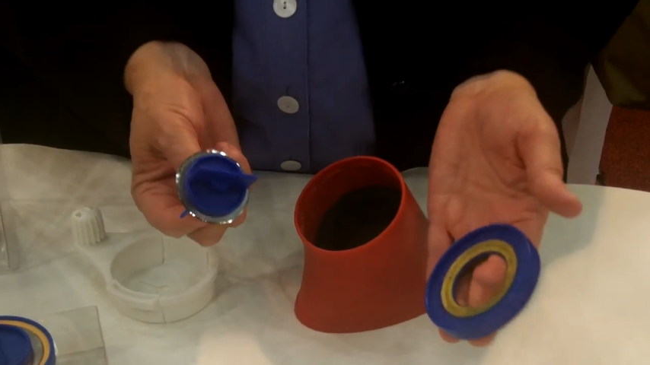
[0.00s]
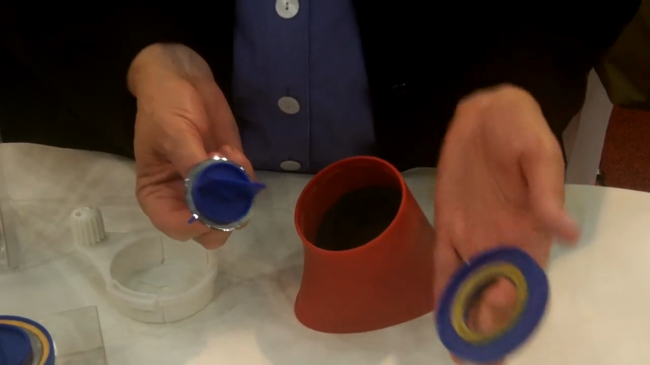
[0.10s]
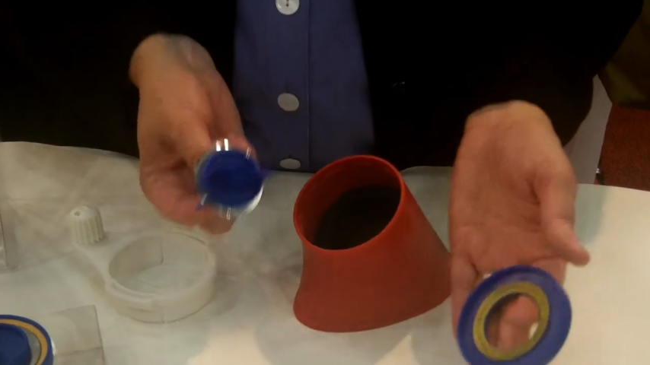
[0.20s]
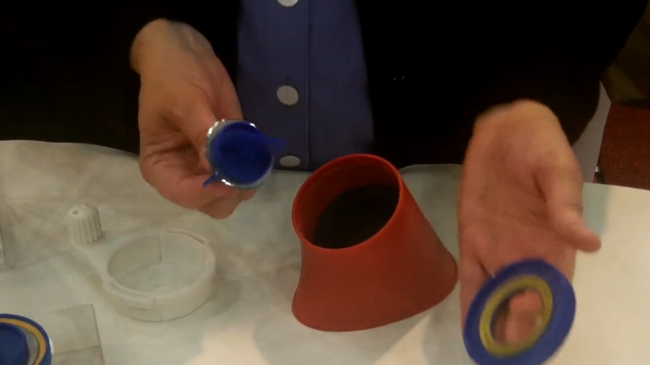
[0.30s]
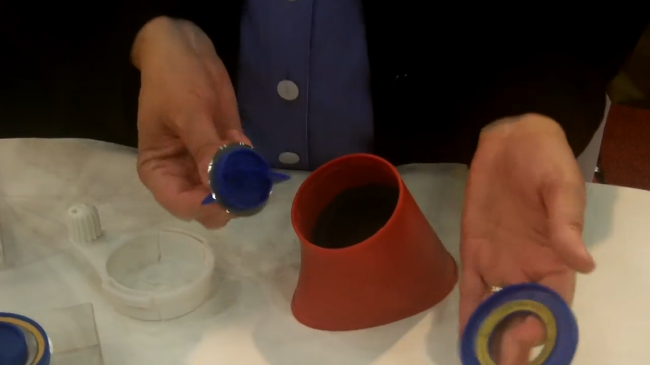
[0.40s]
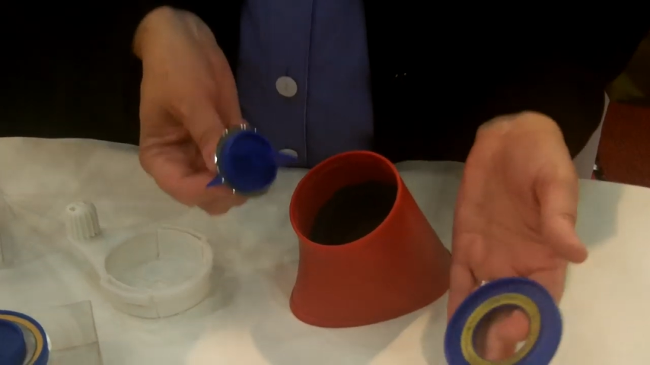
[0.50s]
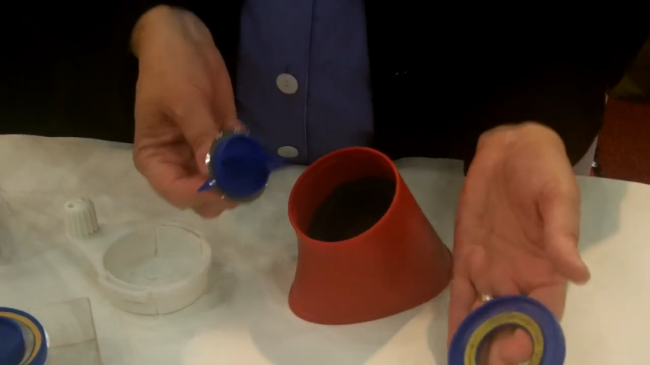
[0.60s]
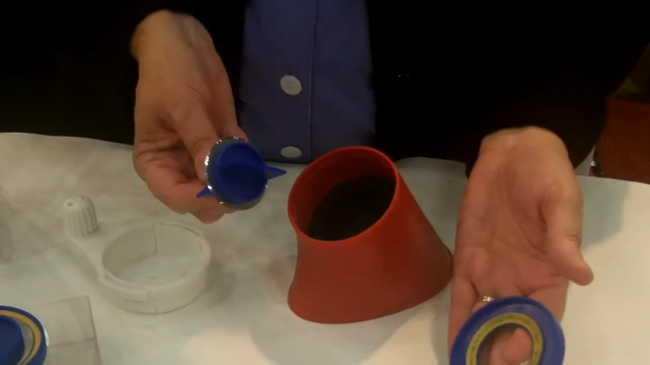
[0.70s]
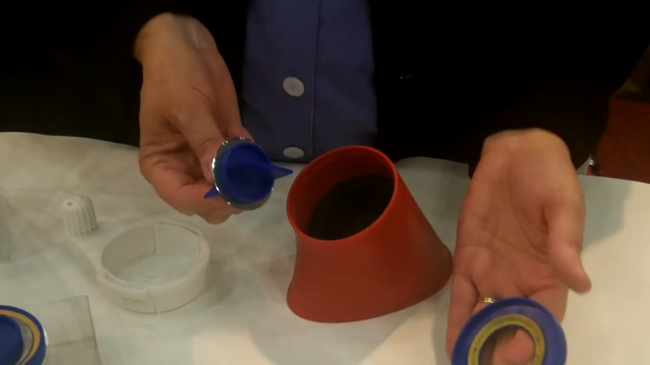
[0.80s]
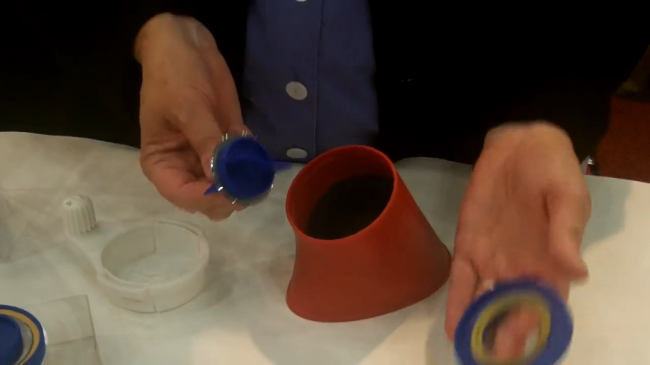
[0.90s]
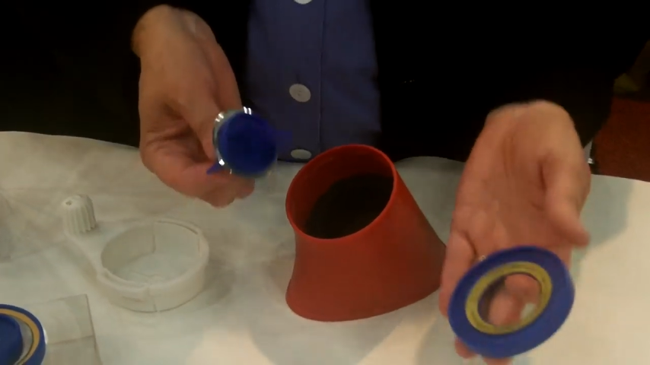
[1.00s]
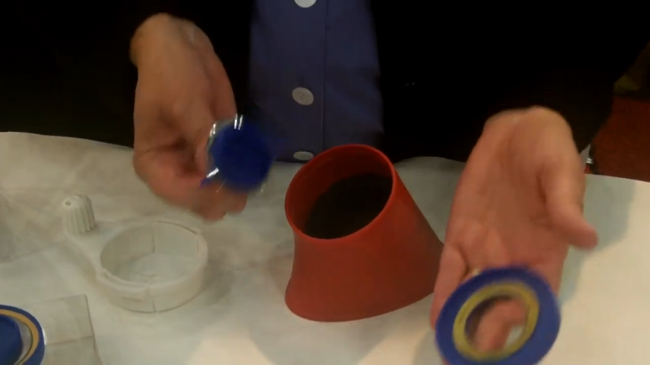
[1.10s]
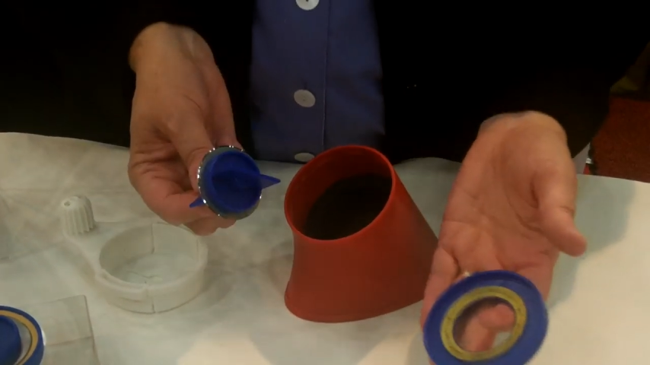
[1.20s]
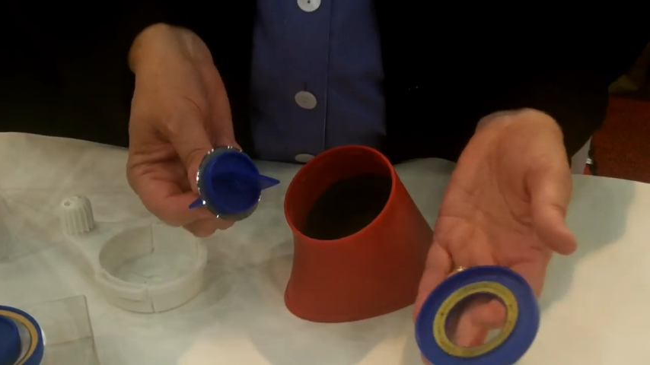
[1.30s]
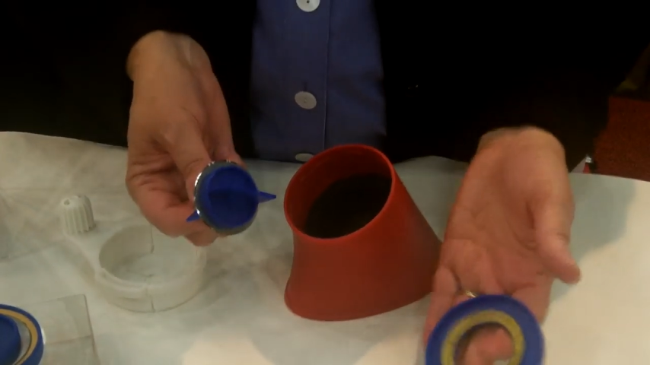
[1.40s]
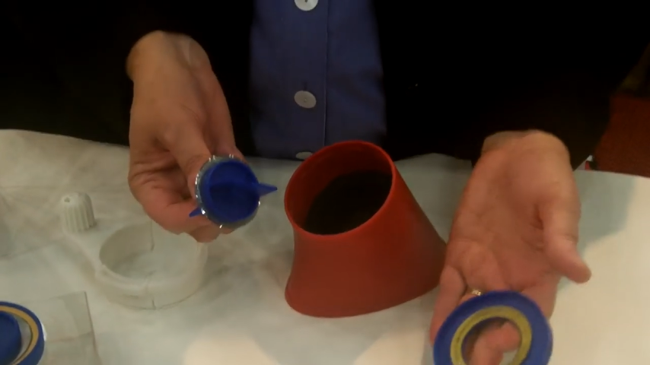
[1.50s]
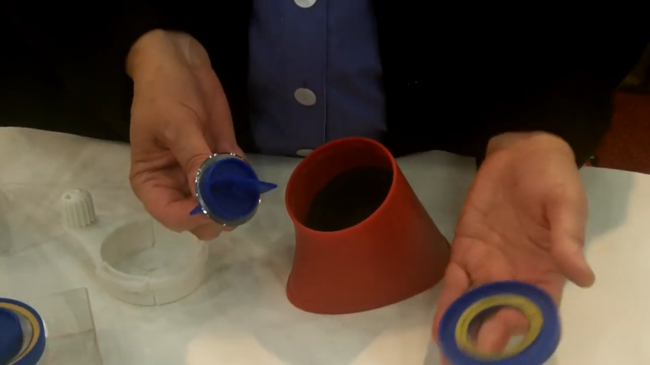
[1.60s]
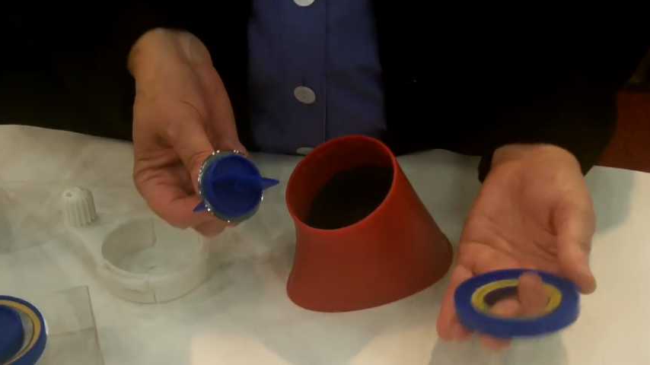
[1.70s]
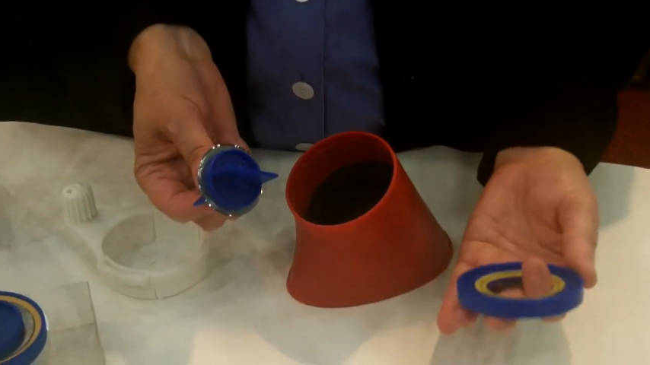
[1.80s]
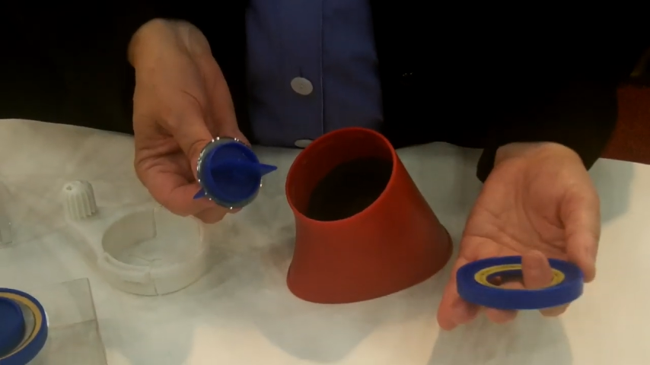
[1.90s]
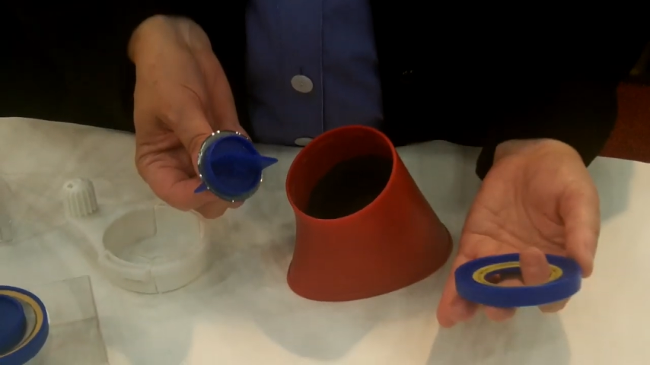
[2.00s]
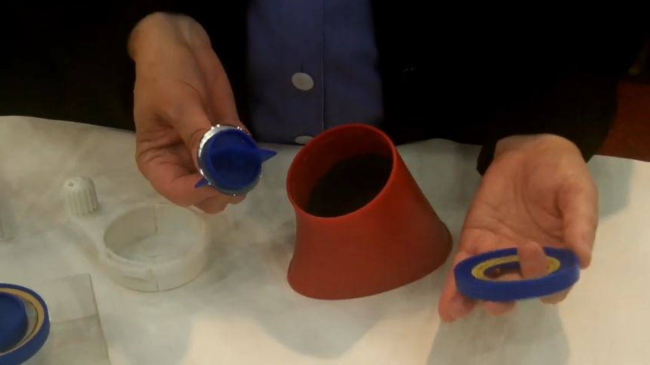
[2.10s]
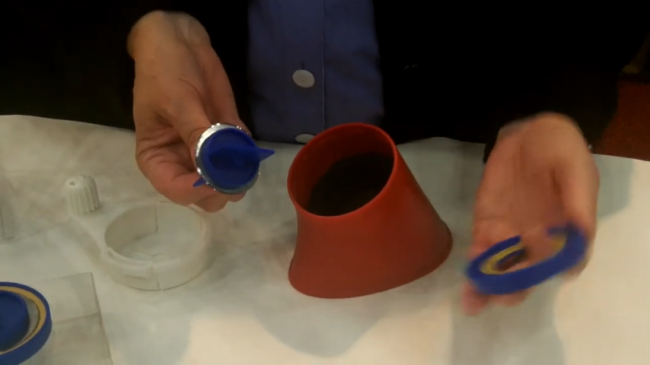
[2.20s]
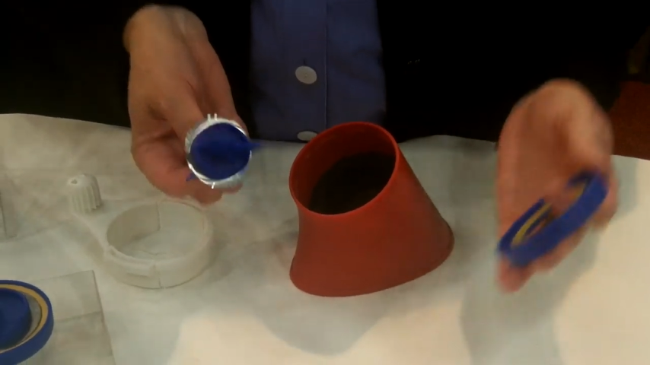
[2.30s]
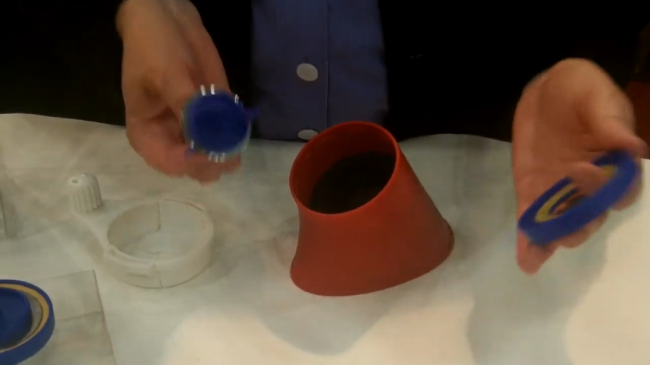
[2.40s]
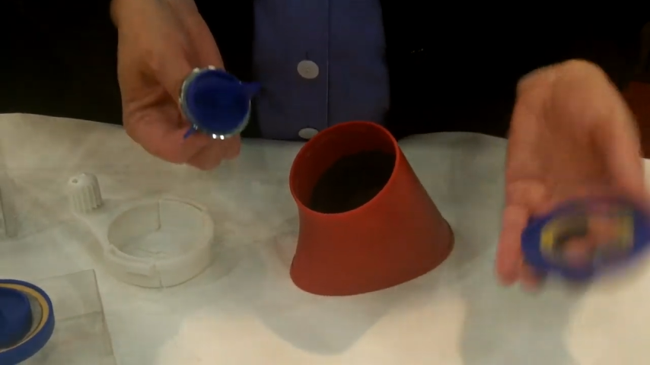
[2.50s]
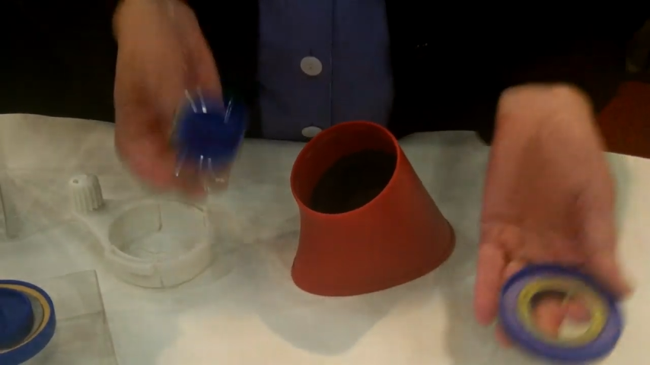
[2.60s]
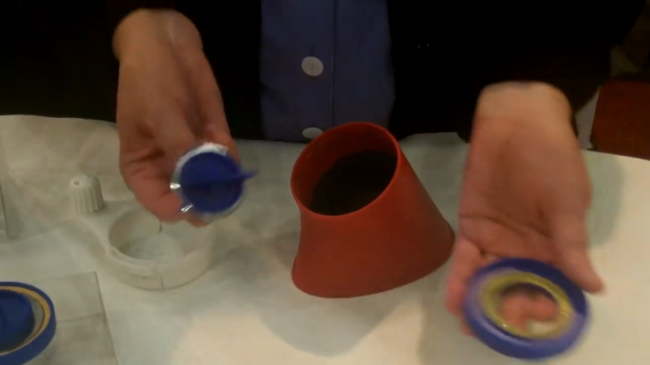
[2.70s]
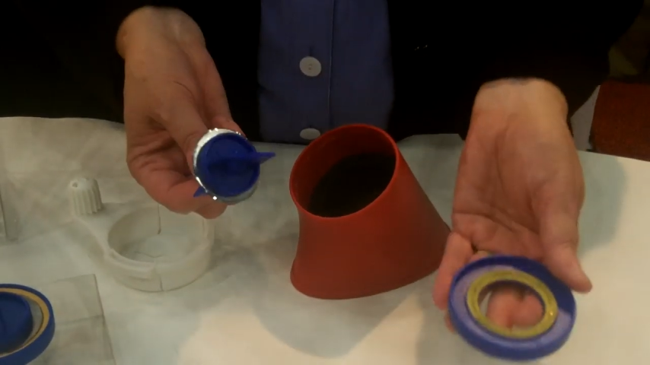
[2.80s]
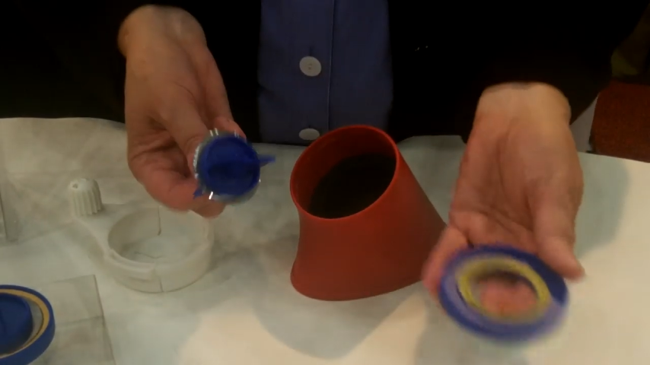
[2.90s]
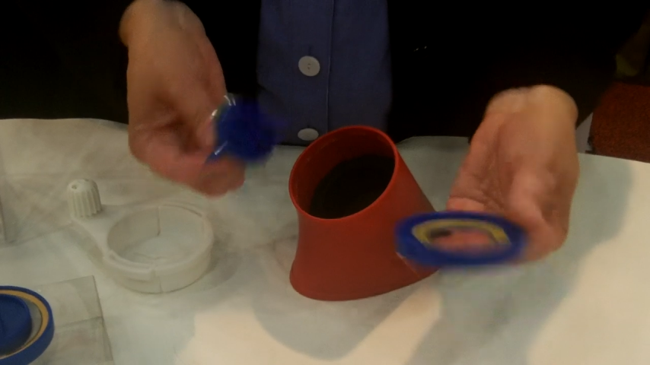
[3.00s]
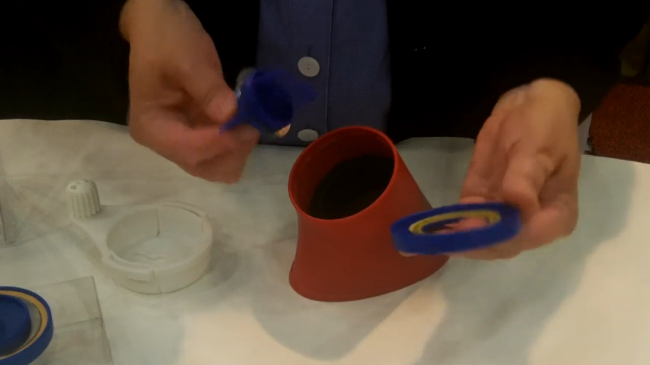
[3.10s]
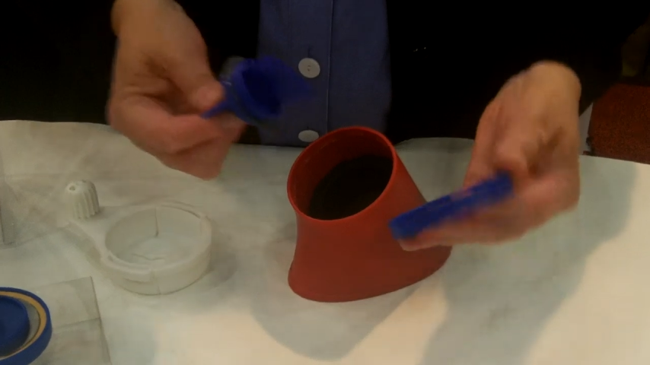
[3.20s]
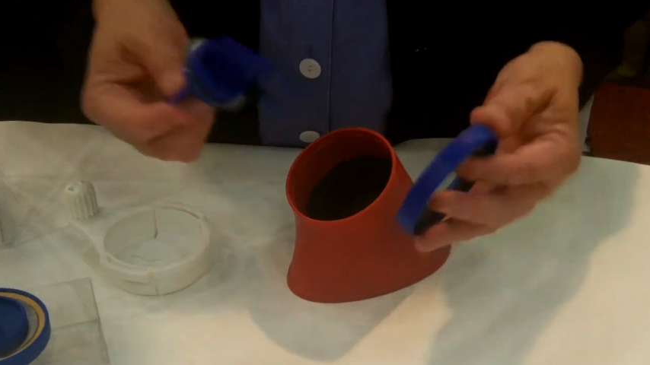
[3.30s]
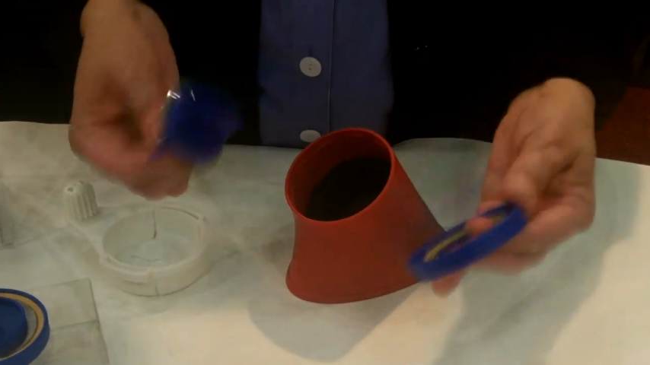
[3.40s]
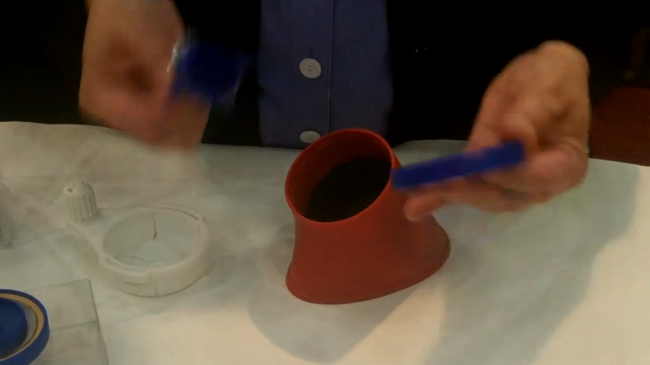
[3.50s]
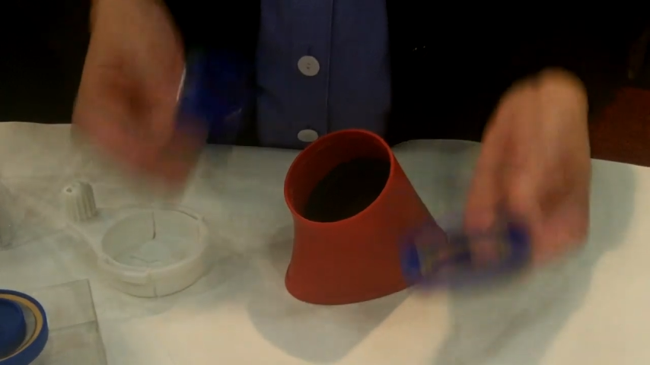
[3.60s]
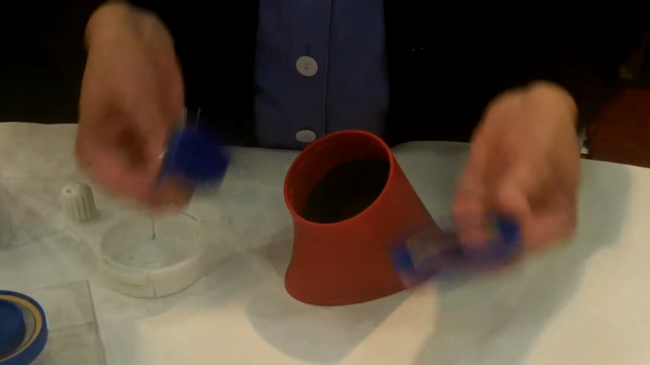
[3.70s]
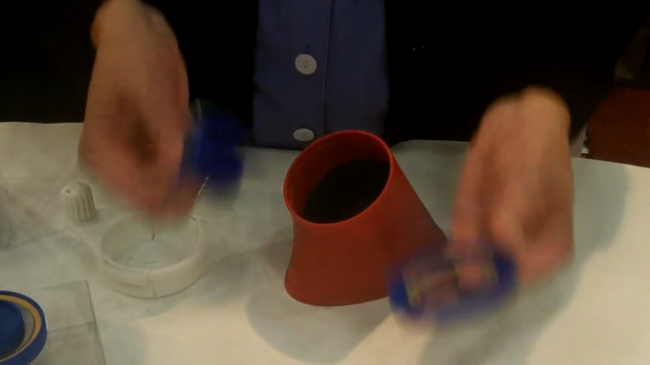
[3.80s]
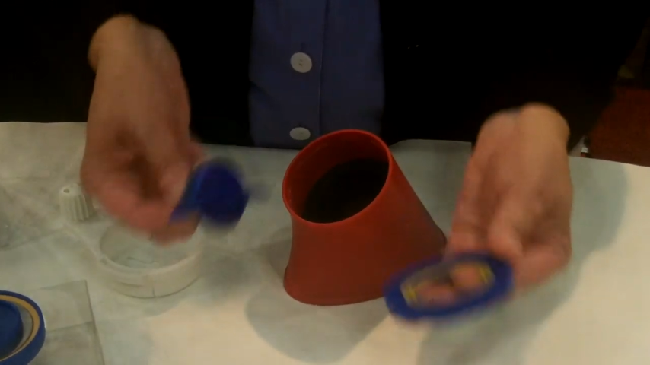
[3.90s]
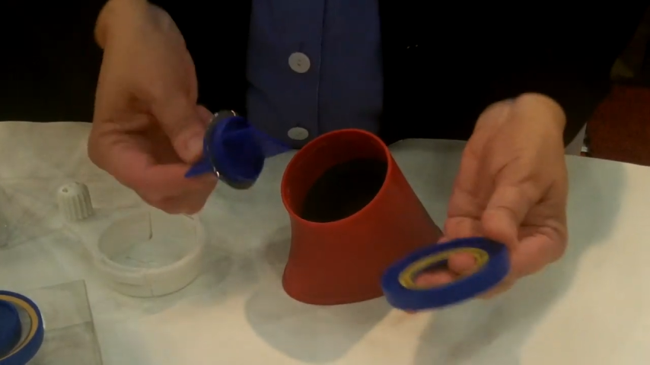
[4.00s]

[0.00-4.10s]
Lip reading: (no speaker visible)